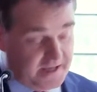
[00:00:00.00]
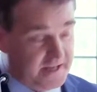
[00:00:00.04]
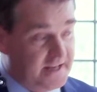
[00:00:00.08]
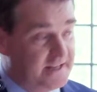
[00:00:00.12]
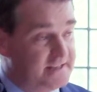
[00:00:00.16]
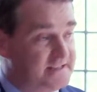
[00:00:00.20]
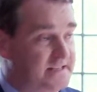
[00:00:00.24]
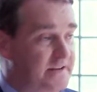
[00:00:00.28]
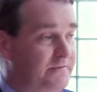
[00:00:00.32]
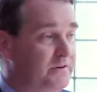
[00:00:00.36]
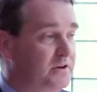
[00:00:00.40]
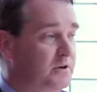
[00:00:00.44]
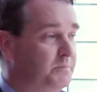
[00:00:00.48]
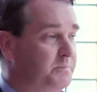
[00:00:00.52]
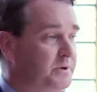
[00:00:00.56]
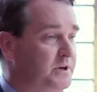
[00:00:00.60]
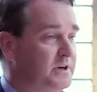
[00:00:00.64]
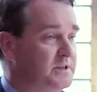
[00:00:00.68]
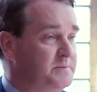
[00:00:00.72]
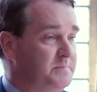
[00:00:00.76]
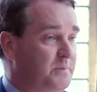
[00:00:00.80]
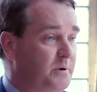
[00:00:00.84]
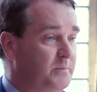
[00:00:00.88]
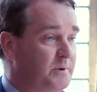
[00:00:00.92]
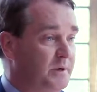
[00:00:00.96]
It's difficult
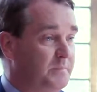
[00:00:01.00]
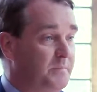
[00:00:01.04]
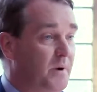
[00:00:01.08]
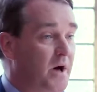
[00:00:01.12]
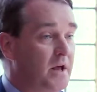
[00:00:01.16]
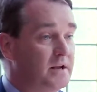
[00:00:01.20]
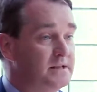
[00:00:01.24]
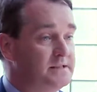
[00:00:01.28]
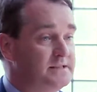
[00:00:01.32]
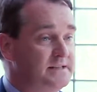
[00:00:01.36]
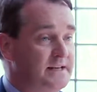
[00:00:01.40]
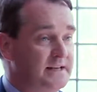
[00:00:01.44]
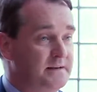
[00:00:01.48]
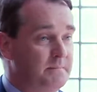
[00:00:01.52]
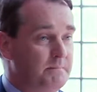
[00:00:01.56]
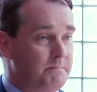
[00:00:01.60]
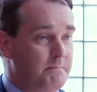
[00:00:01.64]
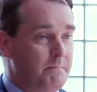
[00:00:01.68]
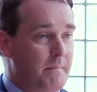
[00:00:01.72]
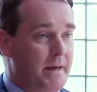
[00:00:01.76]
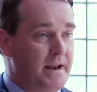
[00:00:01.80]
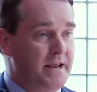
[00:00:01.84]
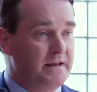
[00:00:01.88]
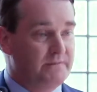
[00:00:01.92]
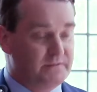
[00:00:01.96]
because public policy in
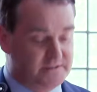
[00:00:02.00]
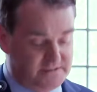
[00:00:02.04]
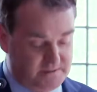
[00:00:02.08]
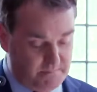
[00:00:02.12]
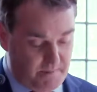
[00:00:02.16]
many of its